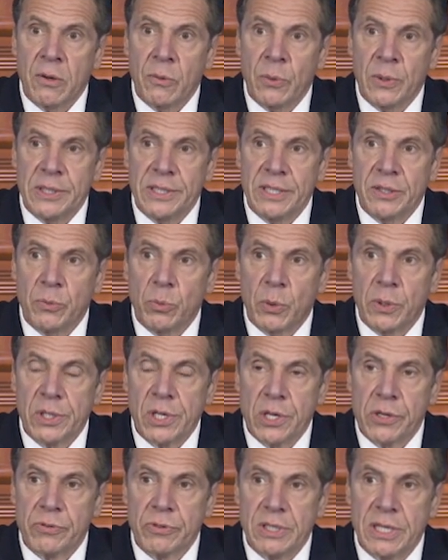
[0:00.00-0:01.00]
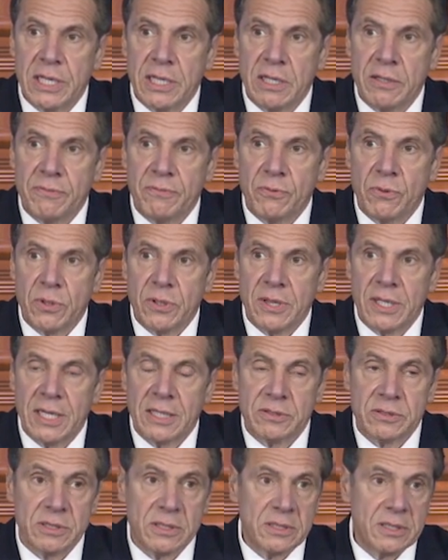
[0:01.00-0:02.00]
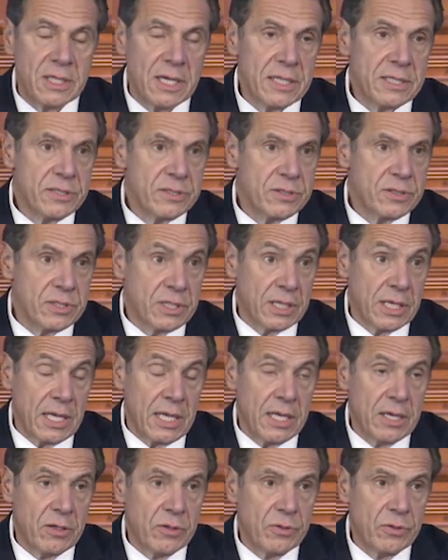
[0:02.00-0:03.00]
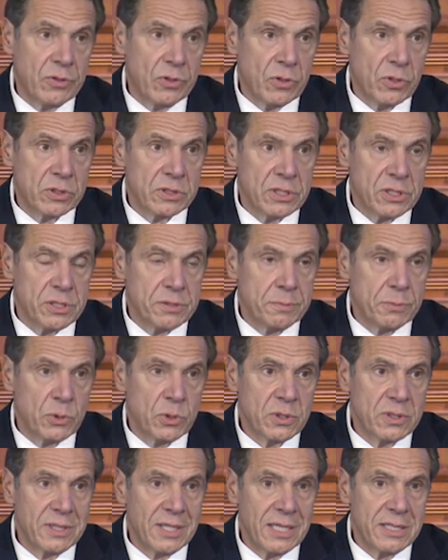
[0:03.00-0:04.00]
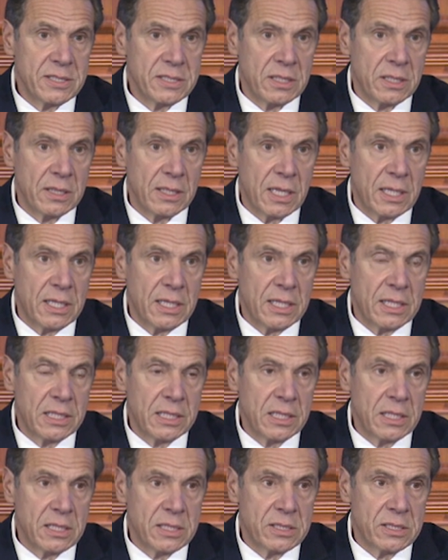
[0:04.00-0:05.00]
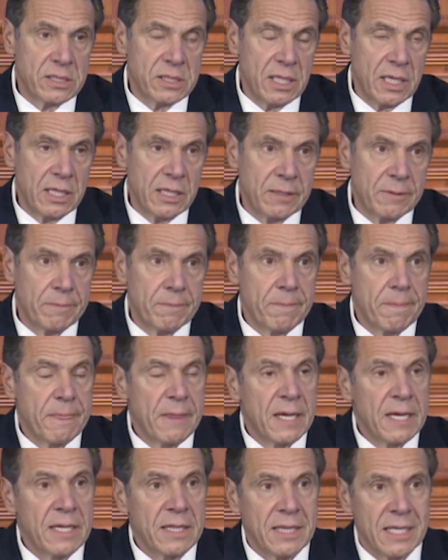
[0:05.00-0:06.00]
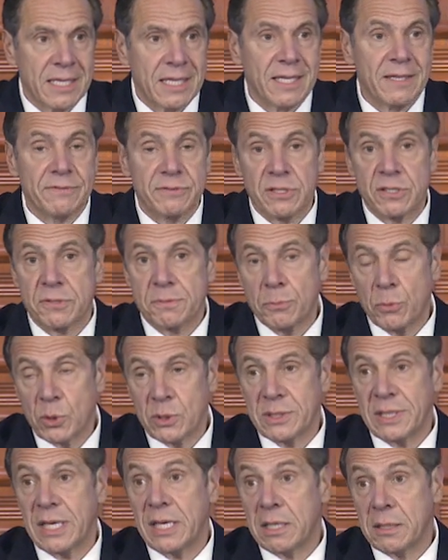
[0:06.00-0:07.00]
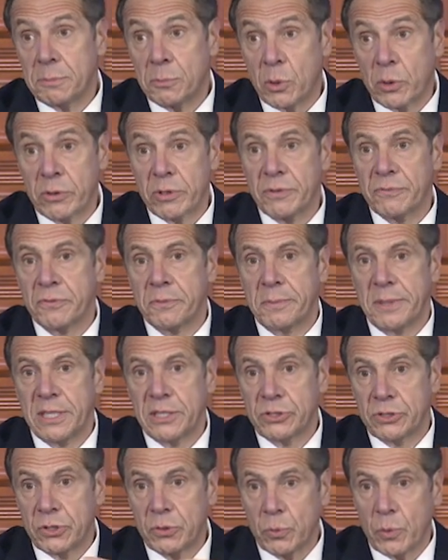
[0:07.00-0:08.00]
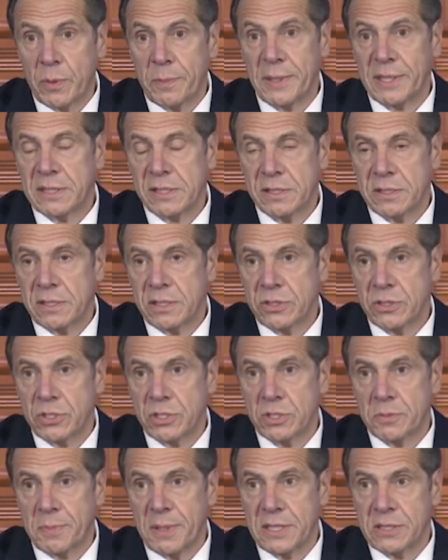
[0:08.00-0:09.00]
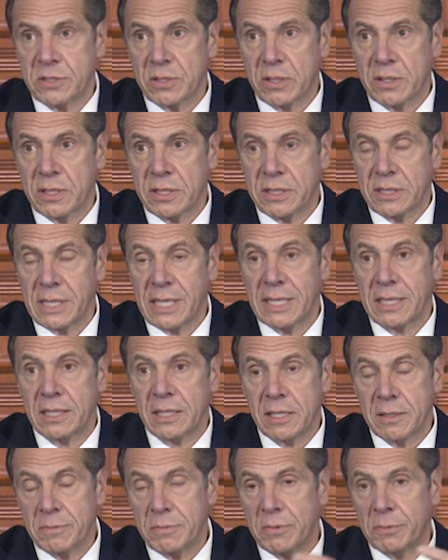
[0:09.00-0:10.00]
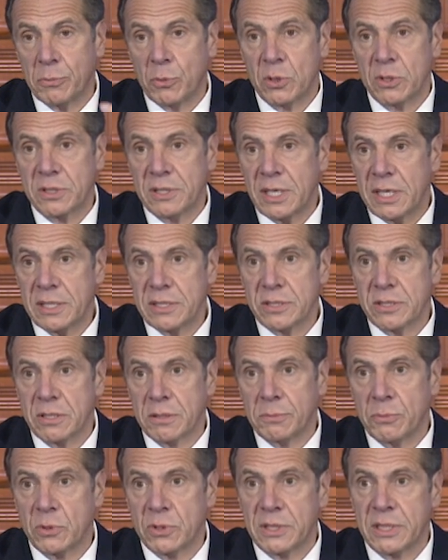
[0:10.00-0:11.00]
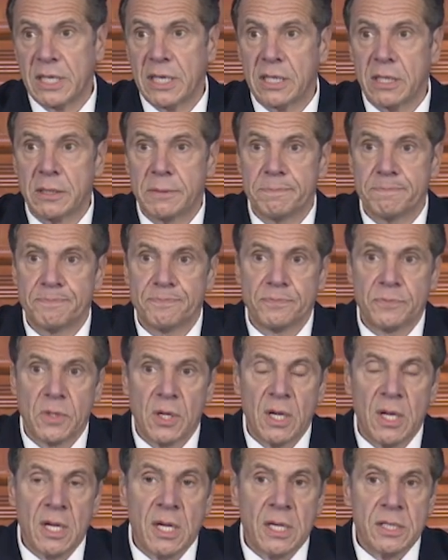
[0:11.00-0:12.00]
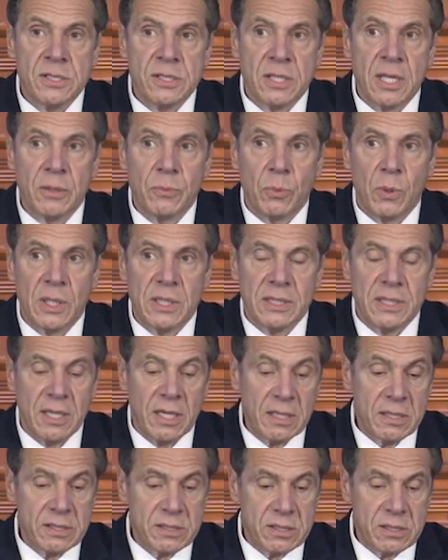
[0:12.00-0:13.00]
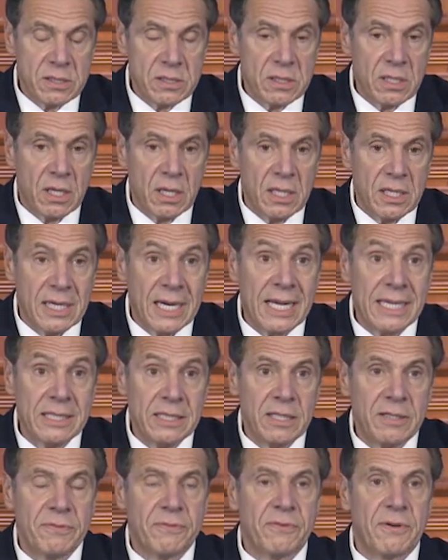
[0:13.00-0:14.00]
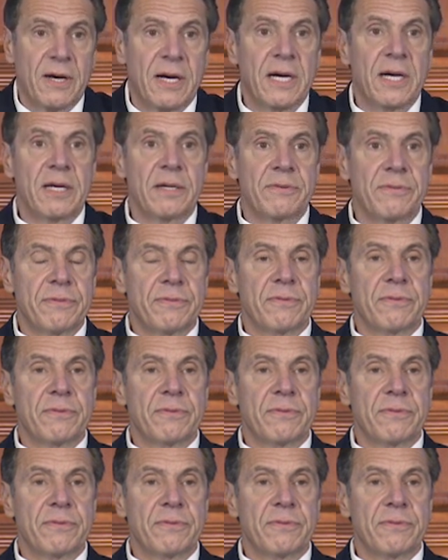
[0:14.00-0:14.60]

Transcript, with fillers: We did 194,000 tests. Again, New York does more testing than any other state. That gives us more data, more information. We make decisions based on the data. The more tests, the more data. Statewide deaths, uh, 95.